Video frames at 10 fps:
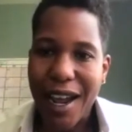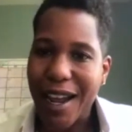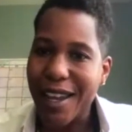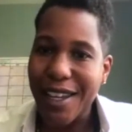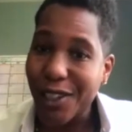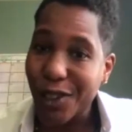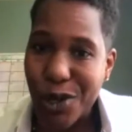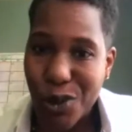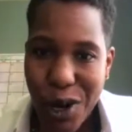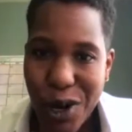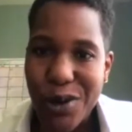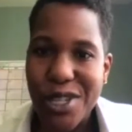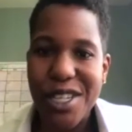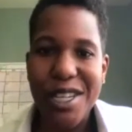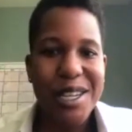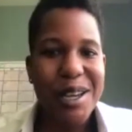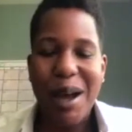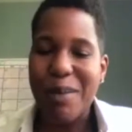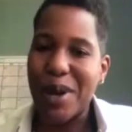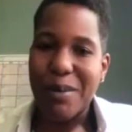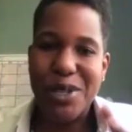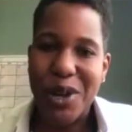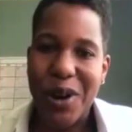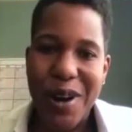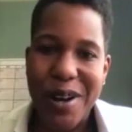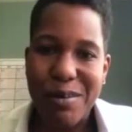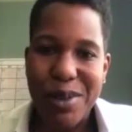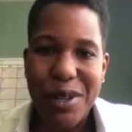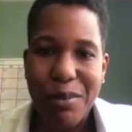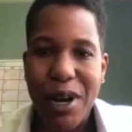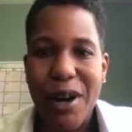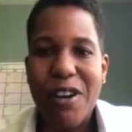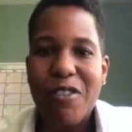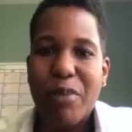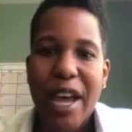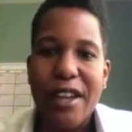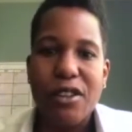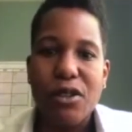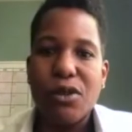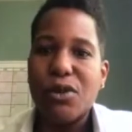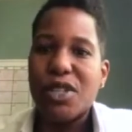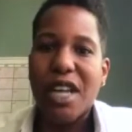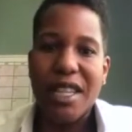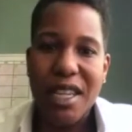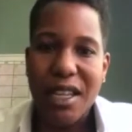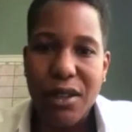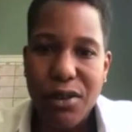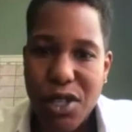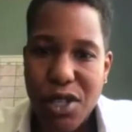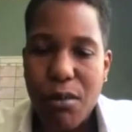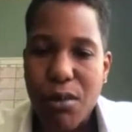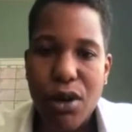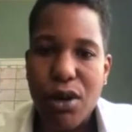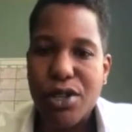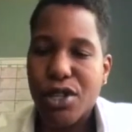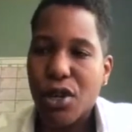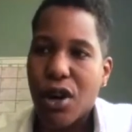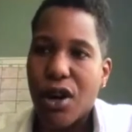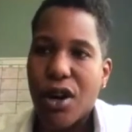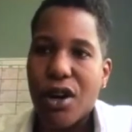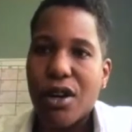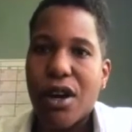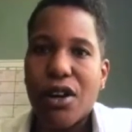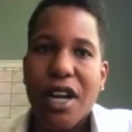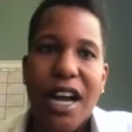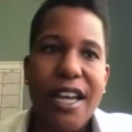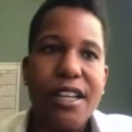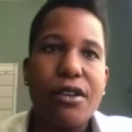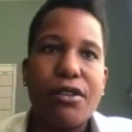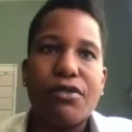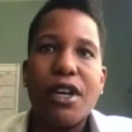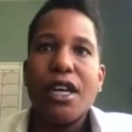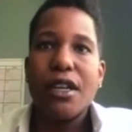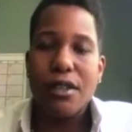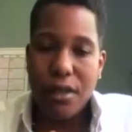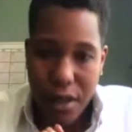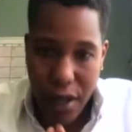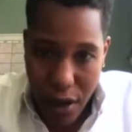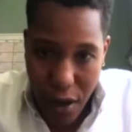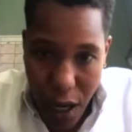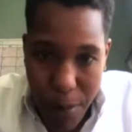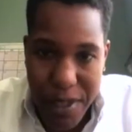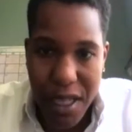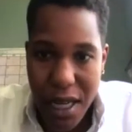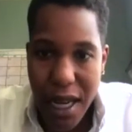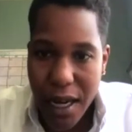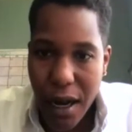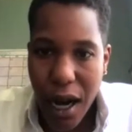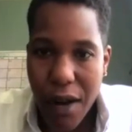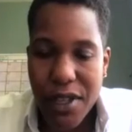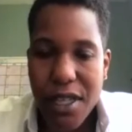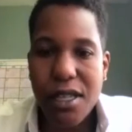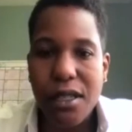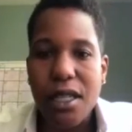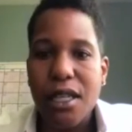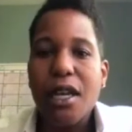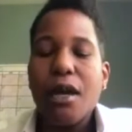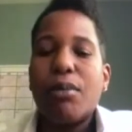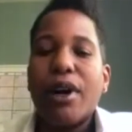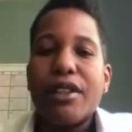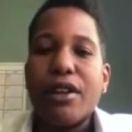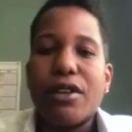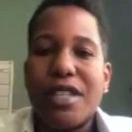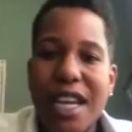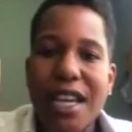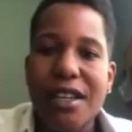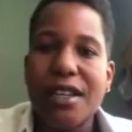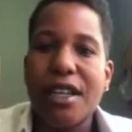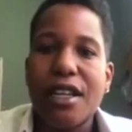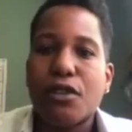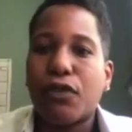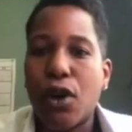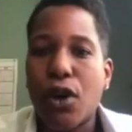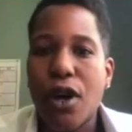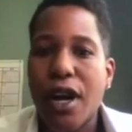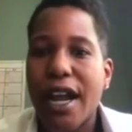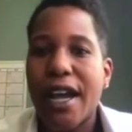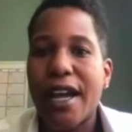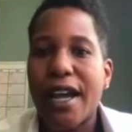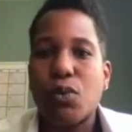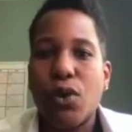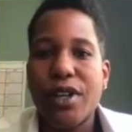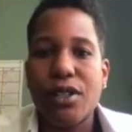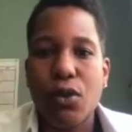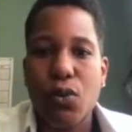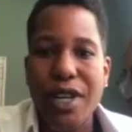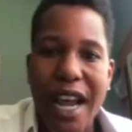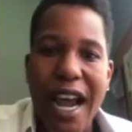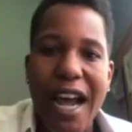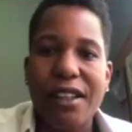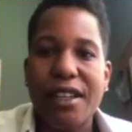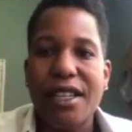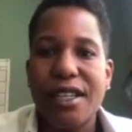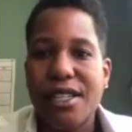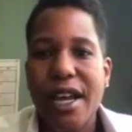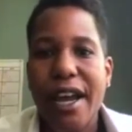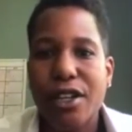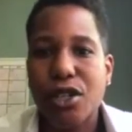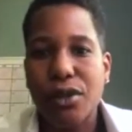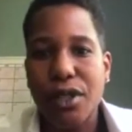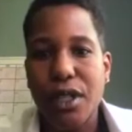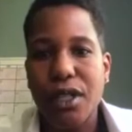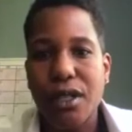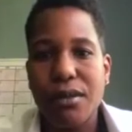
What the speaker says: it looks rosy, but I'm sorry to be the bearer of bad news. I think those numbers are kind of, they're up to date, obviously, but they're dated as far as what the reality is actually,